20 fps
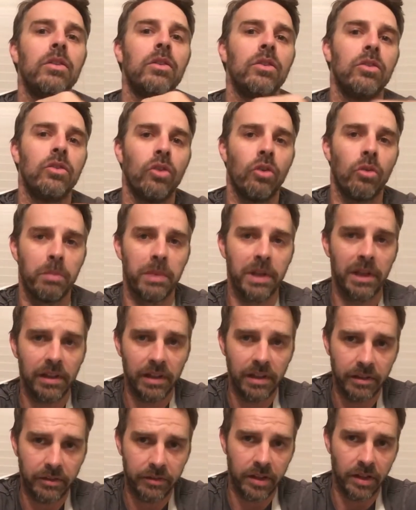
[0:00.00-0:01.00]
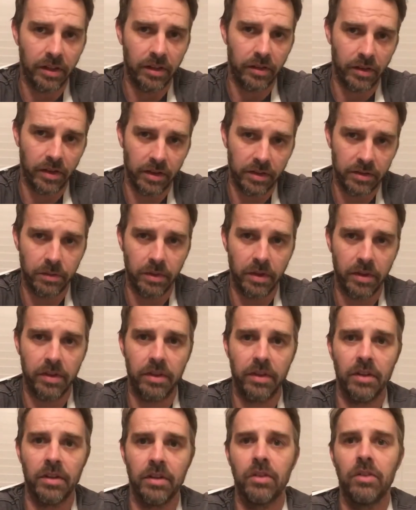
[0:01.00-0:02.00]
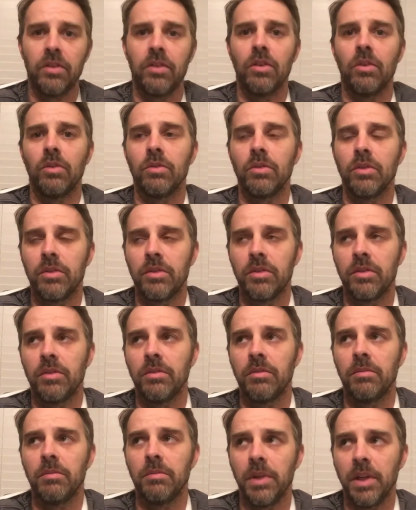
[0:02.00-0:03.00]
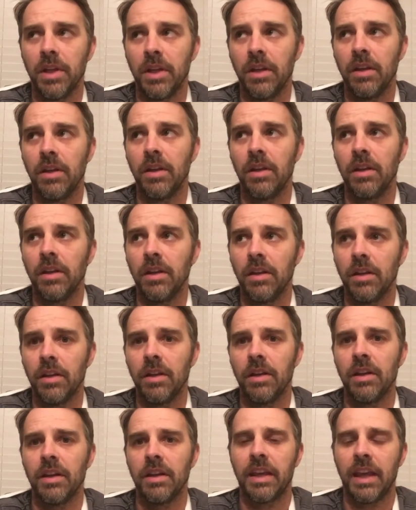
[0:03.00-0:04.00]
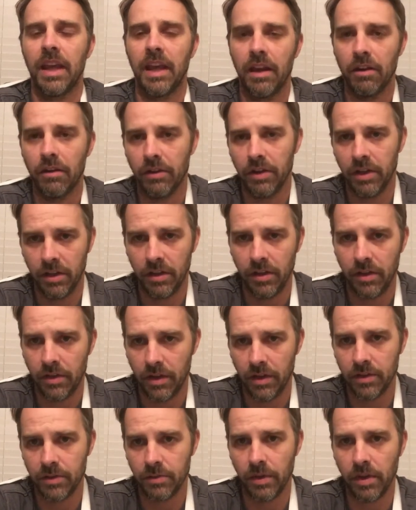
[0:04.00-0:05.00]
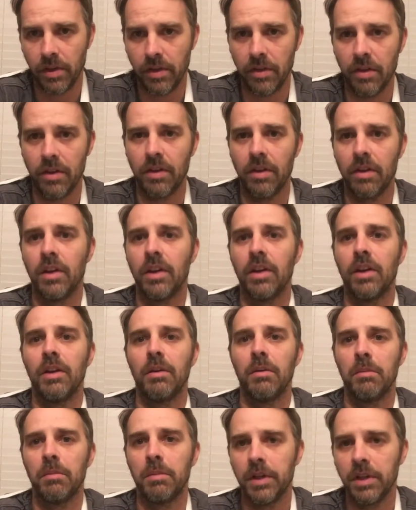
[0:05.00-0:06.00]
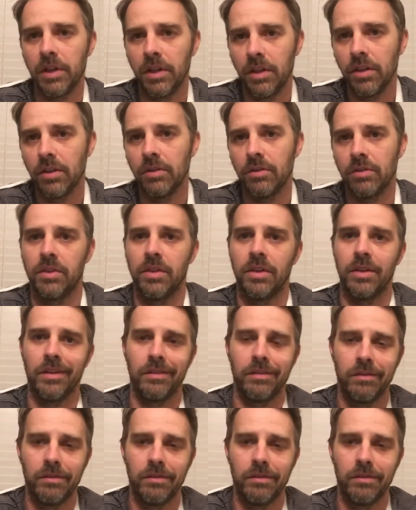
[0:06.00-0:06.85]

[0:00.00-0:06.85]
Don't be lifting things with it. Don't be carrying things with it, but use it.